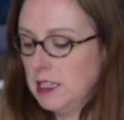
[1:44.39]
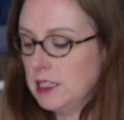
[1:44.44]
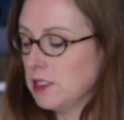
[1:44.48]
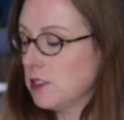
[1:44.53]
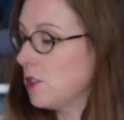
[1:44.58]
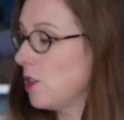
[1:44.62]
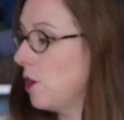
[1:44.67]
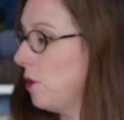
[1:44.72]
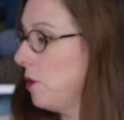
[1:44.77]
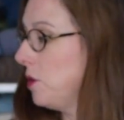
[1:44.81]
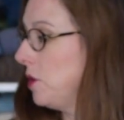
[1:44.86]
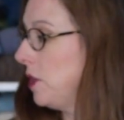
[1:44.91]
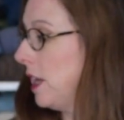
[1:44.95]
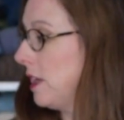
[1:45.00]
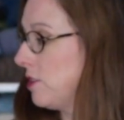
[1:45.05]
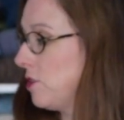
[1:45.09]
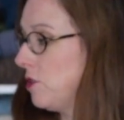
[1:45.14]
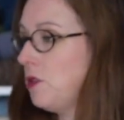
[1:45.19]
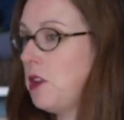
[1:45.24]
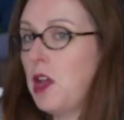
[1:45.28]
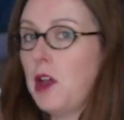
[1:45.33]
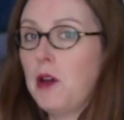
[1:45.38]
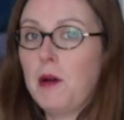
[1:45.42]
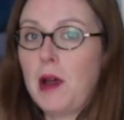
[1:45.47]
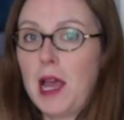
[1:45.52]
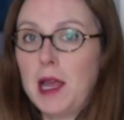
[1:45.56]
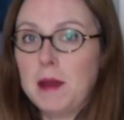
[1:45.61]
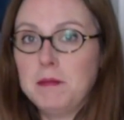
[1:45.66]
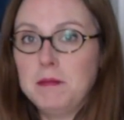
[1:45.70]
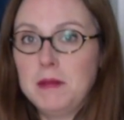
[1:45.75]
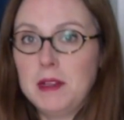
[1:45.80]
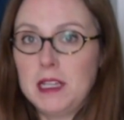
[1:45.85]
So as you know,
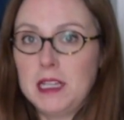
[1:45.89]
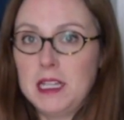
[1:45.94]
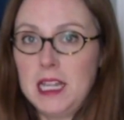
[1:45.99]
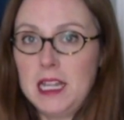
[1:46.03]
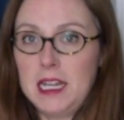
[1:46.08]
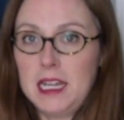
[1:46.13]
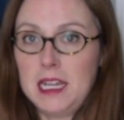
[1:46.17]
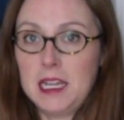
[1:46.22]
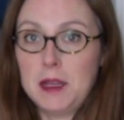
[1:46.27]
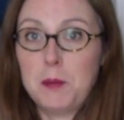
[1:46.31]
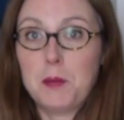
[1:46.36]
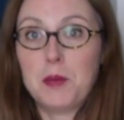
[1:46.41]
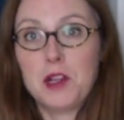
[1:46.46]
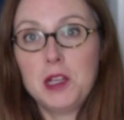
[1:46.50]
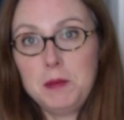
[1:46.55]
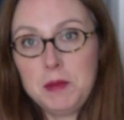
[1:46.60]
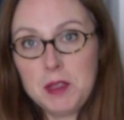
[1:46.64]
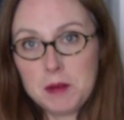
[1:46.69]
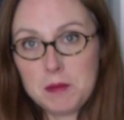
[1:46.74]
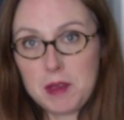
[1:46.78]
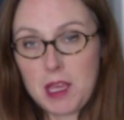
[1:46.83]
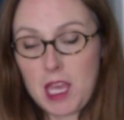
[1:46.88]
I'm knitting premium